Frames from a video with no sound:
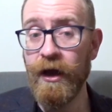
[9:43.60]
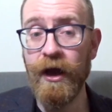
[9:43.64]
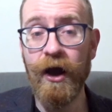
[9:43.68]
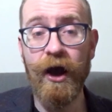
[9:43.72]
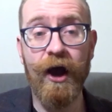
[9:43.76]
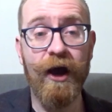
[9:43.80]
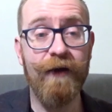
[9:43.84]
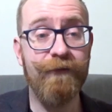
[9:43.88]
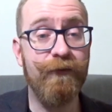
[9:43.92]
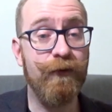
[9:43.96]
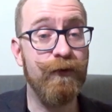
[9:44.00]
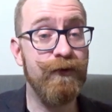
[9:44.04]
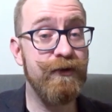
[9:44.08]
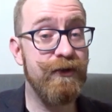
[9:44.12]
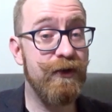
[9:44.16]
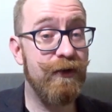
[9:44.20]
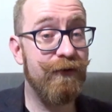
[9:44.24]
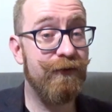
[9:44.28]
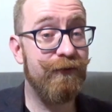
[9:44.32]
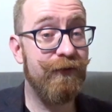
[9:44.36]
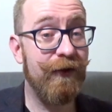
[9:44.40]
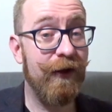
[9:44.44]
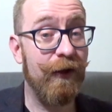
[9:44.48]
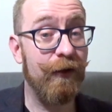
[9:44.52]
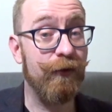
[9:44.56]
I've also
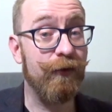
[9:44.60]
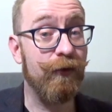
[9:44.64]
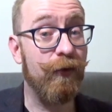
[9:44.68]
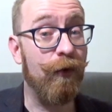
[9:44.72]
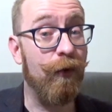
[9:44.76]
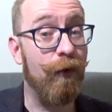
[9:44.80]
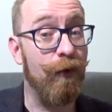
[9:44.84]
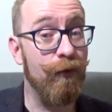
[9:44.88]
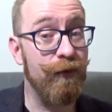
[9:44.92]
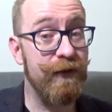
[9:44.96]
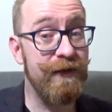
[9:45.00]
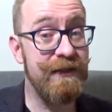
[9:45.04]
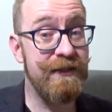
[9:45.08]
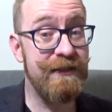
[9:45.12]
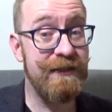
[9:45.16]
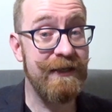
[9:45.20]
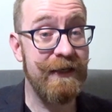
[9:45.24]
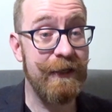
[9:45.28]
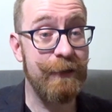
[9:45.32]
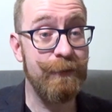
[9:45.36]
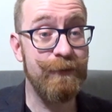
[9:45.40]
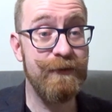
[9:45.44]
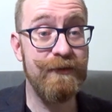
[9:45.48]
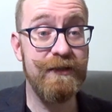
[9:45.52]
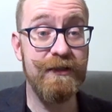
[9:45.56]
felled all the
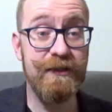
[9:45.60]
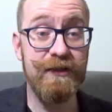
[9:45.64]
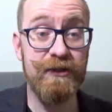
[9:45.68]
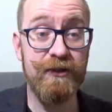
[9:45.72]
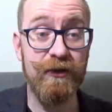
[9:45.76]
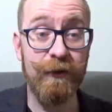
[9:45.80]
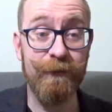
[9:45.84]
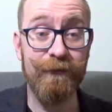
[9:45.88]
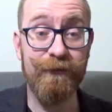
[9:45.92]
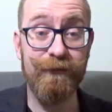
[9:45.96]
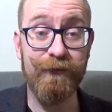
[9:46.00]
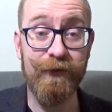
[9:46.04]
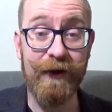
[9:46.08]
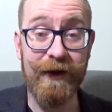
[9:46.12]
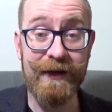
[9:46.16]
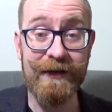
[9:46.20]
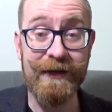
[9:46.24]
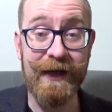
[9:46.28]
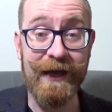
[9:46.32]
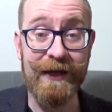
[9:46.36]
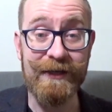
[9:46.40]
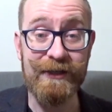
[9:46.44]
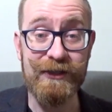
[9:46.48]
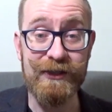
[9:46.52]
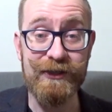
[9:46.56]
seams to stop frayed
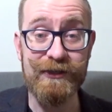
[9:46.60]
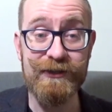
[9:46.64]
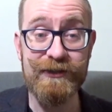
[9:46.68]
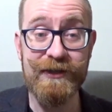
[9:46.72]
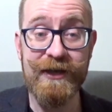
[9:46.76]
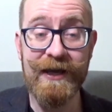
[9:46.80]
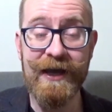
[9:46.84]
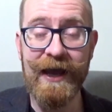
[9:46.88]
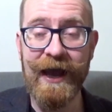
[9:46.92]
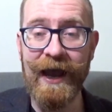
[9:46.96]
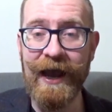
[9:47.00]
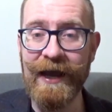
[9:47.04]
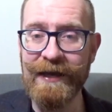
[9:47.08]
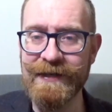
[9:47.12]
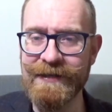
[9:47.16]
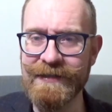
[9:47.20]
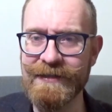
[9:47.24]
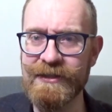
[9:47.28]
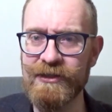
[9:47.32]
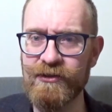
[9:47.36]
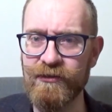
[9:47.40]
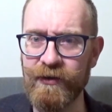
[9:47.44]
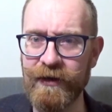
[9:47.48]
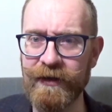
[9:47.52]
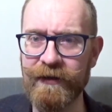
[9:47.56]
edges and to
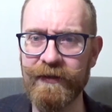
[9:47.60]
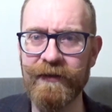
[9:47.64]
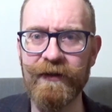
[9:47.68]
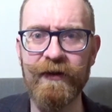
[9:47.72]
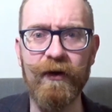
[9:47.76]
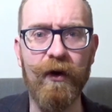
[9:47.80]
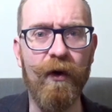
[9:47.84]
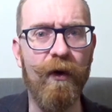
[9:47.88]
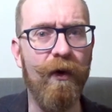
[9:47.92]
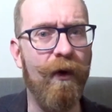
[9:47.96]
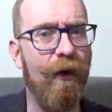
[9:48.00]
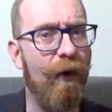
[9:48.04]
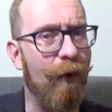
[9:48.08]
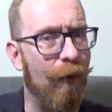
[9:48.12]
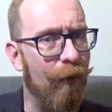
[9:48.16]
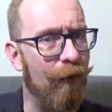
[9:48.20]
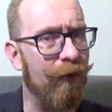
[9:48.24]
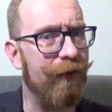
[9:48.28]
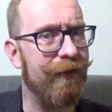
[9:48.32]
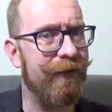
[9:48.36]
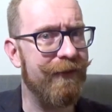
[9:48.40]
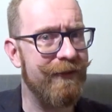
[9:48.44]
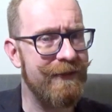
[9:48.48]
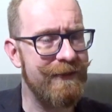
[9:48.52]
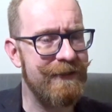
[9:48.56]
strengthen all
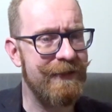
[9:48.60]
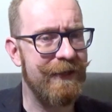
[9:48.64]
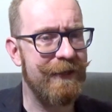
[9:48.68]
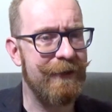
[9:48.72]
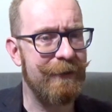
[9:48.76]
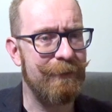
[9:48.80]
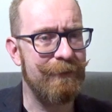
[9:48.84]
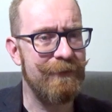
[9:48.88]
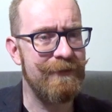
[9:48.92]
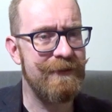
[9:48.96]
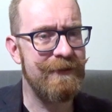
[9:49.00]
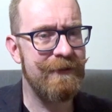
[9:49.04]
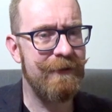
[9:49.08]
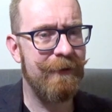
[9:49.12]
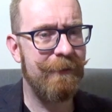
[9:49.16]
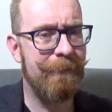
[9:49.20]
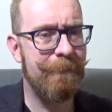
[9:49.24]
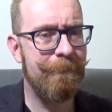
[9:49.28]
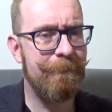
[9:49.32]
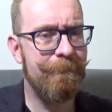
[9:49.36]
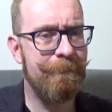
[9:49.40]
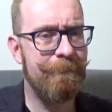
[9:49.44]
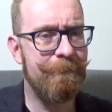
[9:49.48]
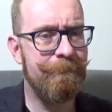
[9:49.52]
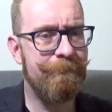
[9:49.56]
of the seams.
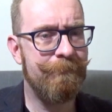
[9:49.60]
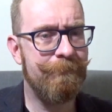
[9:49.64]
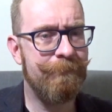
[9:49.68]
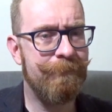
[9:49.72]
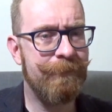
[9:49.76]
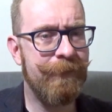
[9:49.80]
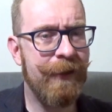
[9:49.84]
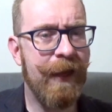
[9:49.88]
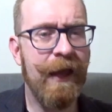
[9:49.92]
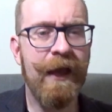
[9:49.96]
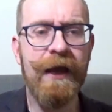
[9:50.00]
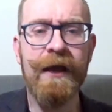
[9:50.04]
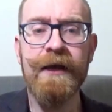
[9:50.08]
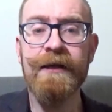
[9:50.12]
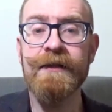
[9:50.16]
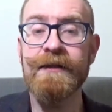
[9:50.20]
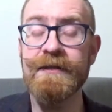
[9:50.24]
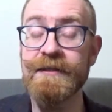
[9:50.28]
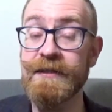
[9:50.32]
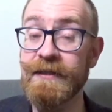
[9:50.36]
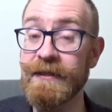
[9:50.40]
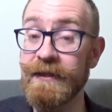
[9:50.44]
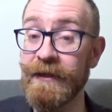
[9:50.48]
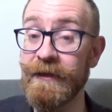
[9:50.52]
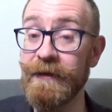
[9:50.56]
The
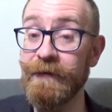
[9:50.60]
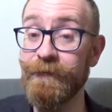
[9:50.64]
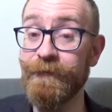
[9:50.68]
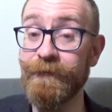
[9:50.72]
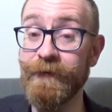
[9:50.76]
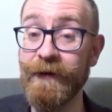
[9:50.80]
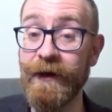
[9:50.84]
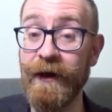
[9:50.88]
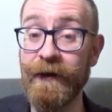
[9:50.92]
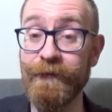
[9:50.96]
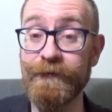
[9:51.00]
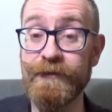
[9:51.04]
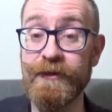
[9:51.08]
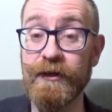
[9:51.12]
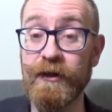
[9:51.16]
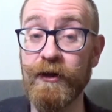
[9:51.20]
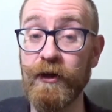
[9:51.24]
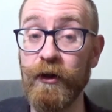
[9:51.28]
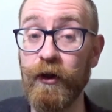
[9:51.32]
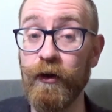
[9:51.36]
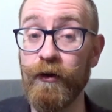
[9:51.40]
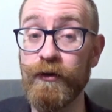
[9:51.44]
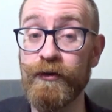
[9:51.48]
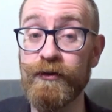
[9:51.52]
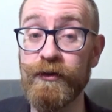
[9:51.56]
sleeve cuffs are
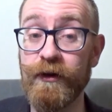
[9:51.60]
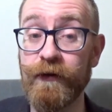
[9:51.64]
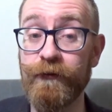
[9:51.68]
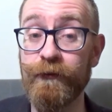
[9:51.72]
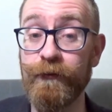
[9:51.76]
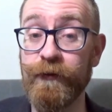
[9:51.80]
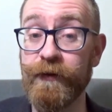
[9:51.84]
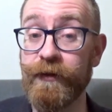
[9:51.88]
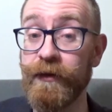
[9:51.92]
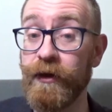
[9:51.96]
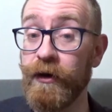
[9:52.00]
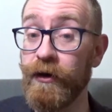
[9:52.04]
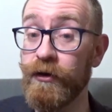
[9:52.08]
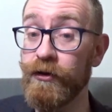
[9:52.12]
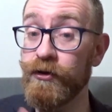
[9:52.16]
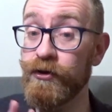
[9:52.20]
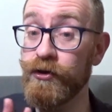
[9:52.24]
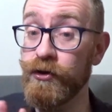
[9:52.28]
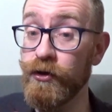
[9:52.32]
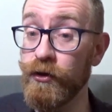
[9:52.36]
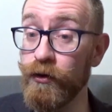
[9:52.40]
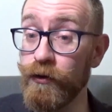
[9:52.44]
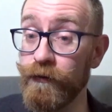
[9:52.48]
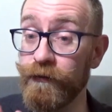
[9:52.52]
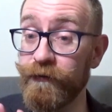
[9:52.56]
closed off with
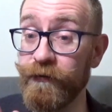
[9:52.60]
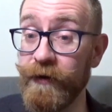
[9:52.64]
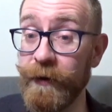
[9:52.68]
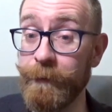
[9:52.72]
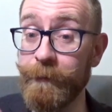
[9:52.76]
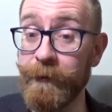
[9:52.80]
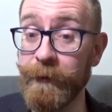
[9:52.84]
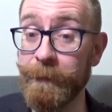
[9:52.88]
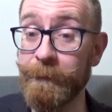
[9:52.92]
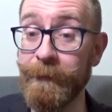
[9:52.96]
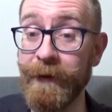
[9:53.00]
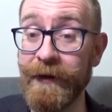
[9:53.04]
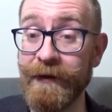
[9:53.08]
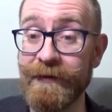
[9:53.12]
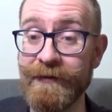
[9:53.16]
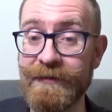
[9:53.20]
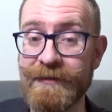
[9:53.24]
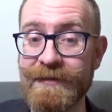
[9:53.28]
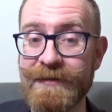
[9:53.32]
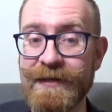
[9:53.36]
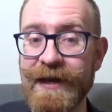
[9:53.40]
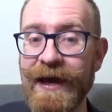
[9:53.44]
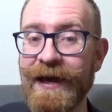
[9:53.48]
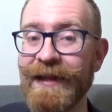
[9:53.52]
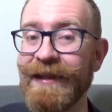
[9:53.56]
2 fabric
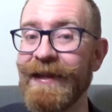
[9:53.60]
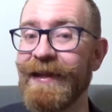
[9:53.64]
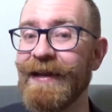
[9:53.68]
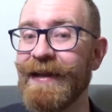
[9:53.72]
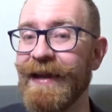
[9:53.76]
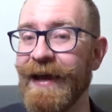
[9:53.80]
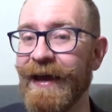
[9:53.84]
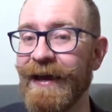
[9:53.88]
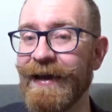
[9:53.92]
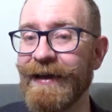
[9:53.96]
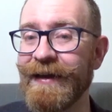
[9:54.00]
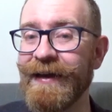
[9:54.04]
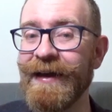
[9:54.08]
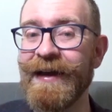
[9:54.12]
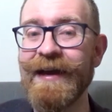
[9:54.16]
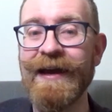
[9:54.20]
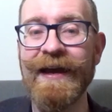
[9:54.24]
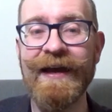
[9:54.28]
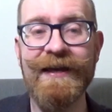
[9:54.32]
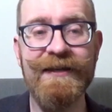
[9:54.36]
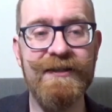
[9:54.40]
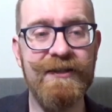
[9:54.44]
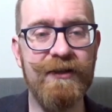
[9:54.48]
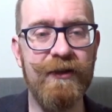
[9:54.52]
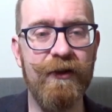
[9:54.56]
buttons, and the neck
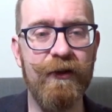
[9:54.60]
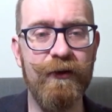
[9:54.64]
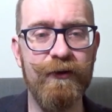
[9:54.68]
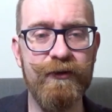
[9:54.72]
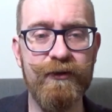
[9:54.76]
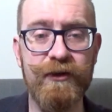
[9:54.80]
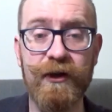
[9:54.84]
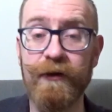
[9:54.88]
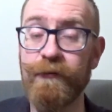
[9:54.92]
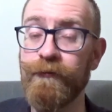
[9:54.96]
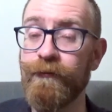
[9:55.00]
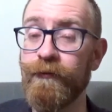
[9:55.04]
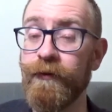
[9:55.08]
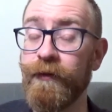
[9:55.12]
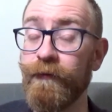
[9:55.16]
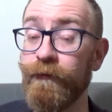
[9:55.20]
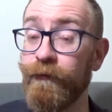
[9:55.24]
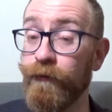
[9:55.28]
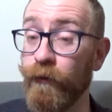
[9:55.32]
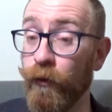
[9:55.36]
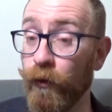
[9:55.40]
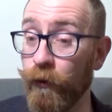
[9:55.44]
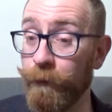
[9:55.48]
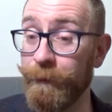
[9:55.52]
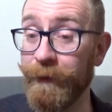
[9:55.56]
is closed off with
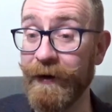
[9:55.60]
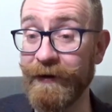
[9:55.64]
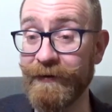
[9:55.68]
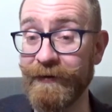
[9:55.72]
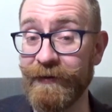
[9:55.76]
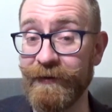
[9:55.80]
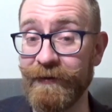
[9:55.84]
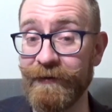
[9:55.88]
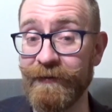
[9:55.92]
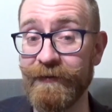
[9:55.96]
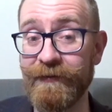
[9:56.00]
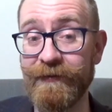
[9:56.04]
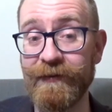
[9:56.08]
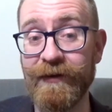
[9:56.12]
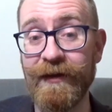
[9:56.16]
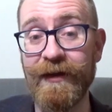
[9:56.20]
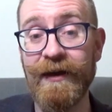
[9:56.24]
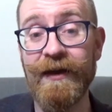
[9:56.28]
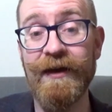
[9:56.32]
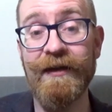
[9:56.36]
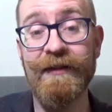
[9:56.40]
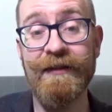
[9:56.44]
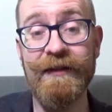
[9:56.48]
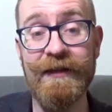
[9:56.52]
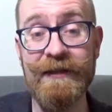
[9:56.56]
4 buttons.
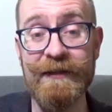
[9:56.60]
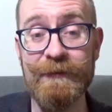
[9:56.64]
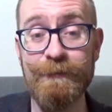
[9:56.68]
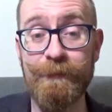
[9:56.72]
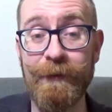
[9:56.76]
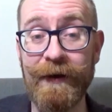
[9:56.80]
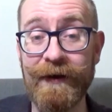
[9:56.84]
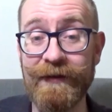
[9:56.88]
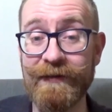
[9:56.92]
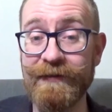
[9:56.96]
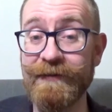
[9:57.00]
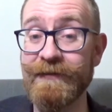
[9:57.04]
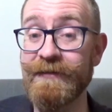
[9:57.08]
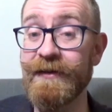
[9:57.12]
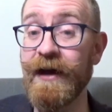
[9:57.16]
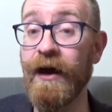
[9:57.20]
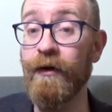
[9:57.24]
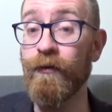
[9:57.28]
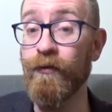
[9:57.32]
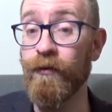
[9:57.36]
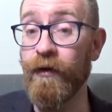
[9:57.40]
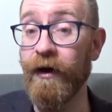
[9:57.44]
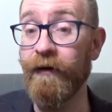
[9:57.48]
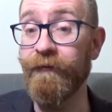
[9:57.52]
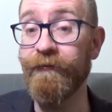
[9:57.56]
These buttons are
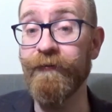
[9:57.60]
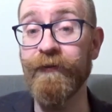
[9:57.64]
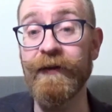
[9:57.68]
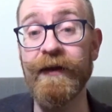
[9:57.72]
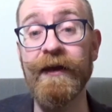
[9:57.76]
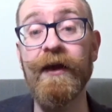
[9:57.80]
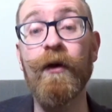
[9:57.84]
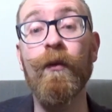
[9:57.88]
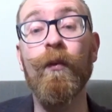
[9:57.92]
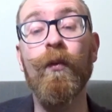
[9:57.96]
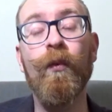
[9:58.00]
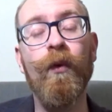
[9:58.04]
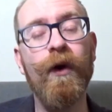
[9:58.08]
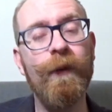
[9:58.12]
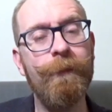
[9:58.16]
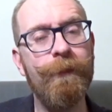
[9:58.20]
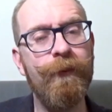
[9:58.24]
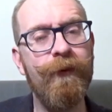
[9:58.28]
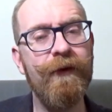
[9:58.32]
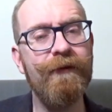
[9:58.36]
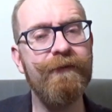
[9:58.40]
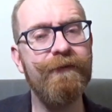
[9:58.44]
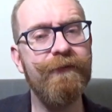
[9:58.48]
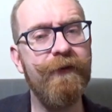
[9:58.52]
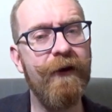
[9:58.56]
roughly
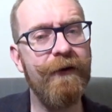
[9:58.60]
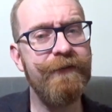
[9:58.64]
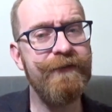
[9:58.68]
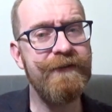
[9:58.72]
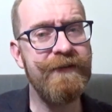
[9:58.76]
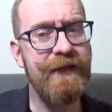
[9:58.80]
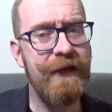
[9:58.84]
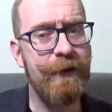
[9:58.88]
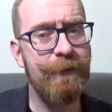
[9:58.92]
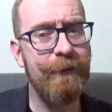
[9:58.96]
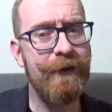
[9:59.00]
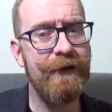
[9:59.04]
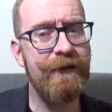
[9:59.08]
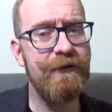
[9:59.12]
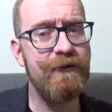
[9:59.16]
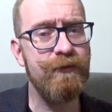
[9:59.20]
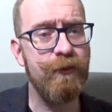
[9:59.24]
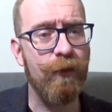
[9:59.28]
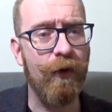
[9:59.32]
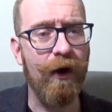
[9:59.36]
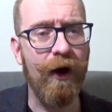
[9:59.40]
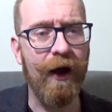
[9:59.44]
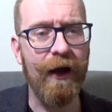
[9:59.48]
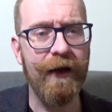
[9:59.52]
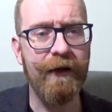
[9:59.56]
1.5 centimeters
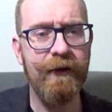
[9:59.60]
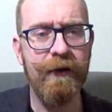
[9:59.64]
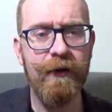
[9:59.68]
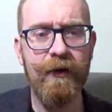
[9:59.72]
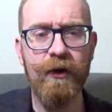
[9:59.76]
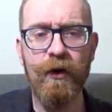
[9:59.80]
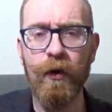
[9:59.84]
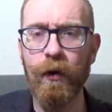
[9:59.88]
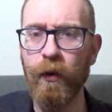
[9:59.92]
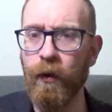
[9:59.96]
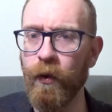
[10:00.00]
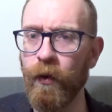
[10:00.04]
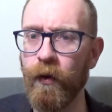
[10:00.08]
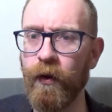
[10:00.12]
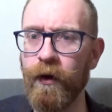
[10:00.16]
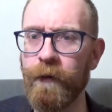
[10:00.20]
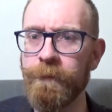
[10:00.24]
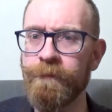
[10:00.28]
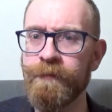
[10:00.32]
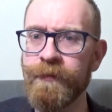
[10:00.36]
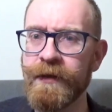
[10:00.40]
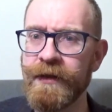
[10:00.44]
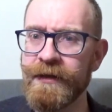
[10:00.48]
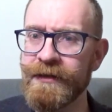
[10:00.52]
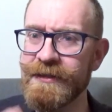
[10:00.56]
wide, or
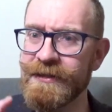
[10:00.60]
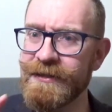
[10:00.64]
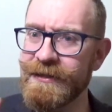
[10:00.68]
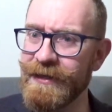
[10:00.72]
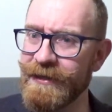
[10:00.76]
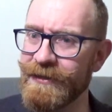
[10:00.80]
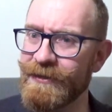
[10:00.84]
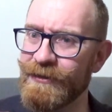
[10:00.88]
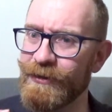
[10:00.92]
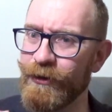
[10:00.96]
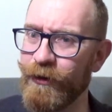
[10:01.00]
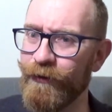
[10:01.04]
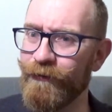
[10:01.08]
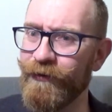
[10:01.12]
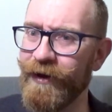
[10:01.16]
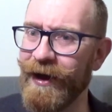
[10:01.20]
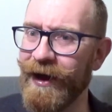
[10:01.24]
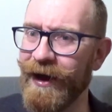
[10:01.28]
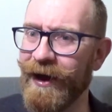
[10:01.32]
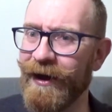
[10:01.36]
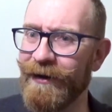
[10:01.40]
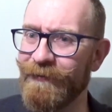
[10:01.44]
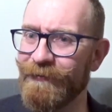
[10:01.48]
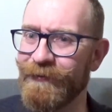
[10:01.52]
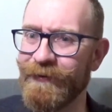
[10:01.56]
just over
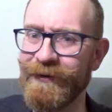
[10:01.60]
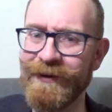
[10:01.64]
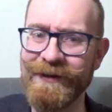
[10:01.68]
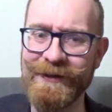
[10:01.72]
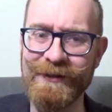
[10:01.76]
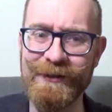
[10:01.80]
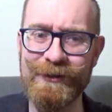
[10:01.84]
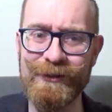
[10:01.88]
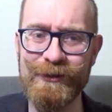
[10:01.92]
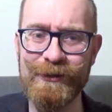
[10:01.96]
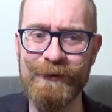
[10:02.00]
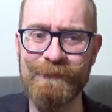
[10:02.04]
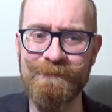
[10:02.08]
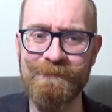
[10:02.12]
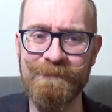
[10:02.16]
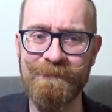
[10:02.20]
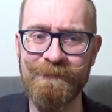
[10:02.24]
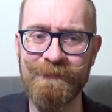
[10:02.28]
half an inch.